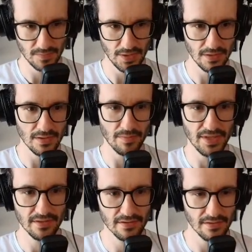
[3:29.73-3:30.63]

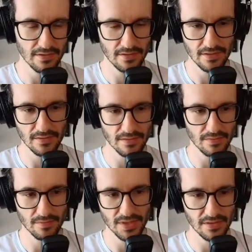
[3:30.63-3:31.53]
independently,
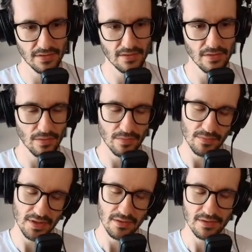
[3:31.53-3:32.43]
but
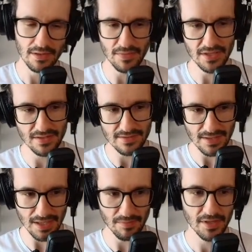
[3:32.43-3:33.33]
they mean the
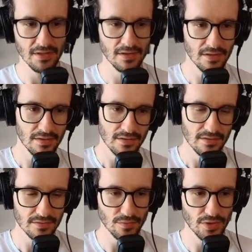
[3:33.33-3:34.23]
same,
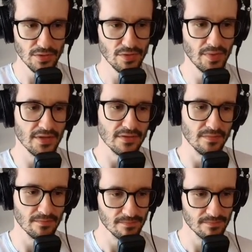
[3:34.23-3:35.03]
so we can replace them.